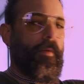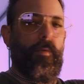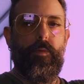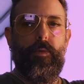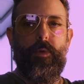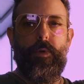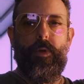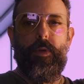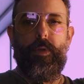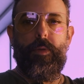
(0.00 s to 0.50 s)

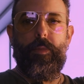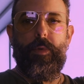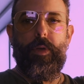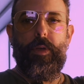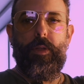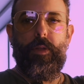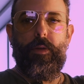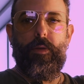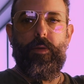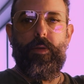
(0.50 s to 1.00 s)
on, let me get
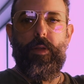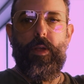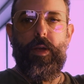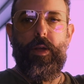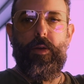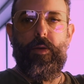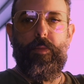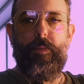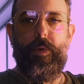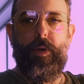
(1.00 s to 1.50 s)
a little light
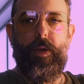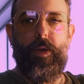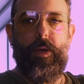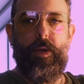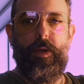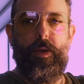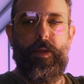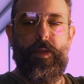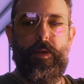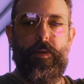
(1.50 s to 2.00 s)
on me.
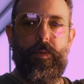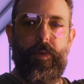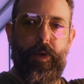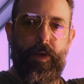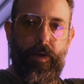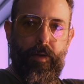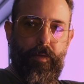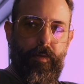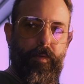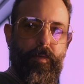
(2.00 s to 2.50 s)
There we
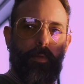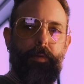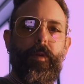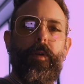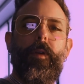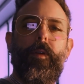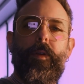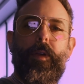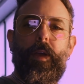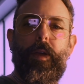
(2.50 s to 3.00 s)
go.
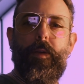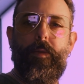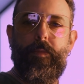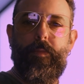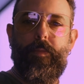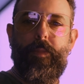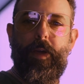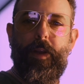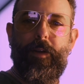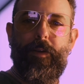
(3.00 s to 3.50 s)
Okay,
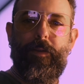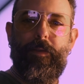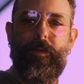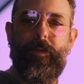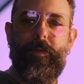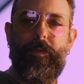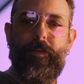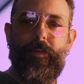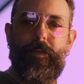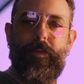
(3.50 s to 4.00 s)
better.
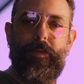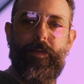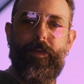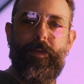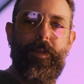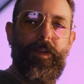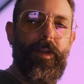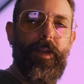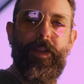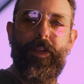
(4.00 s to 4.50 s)

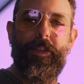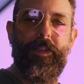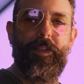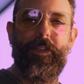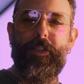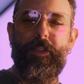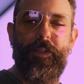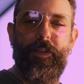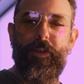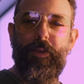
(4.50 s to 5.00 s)
This
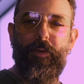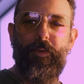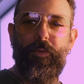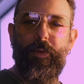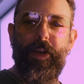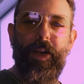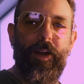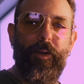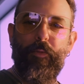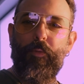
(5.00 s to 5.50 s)
is new. We
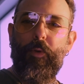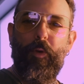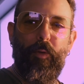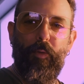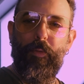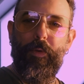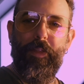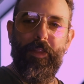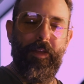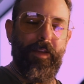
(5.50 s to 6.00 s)
got to roll
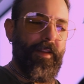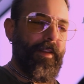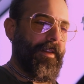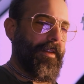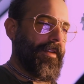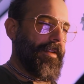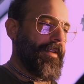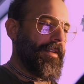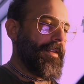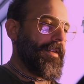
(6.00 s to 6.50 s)
with it.
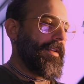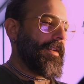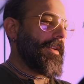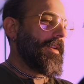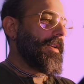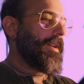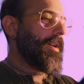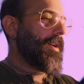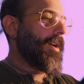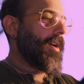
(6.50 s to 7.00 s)

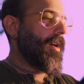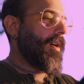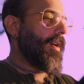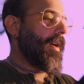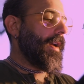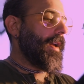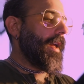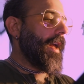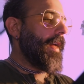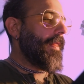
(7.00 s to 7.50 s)
All
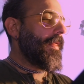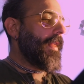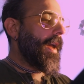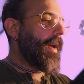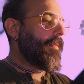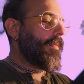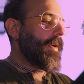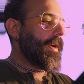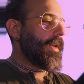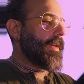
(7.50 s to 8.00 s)
right, and
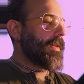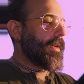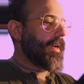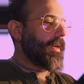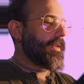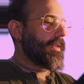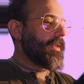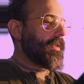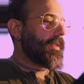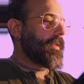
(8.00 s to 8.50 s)
then what he
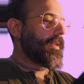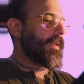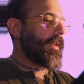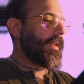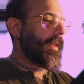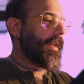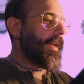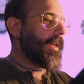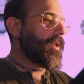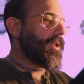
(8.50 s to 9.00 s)
does is to
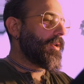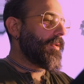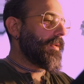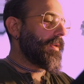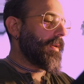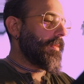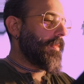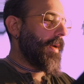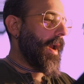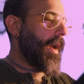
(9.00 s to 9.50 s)
lead you
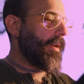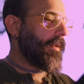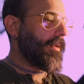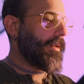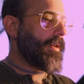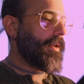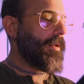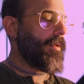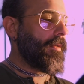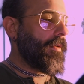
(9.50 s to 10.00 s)
into panel
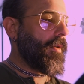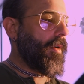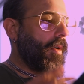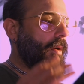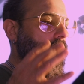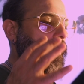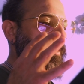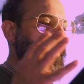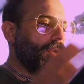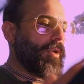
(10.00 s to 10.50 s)
2. The
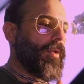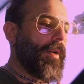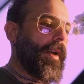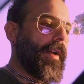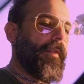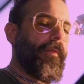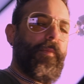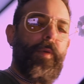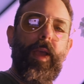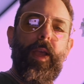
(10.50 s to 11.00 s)
whole trick
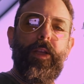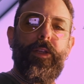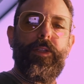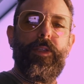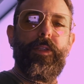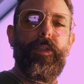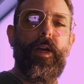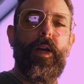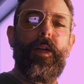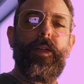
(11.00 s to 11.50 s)
of page
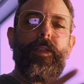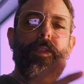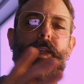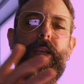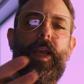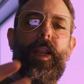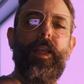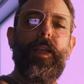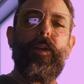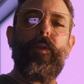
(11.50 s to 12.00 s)
design is
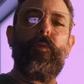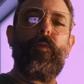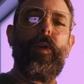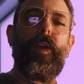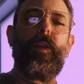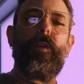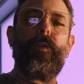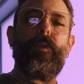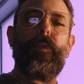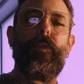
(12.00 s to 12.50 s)
getting your
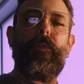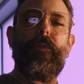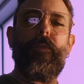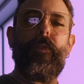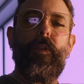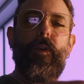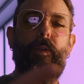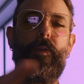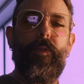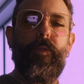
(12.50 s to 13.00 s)
reader to
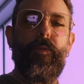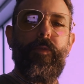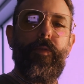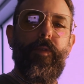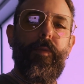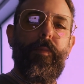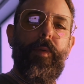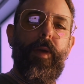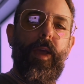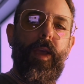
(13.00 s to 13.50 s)
flow through
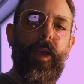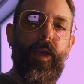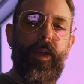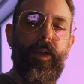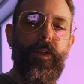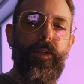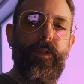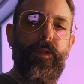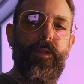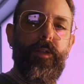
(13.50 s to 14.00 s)
the
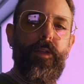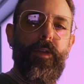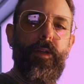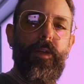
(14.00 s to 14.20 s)
page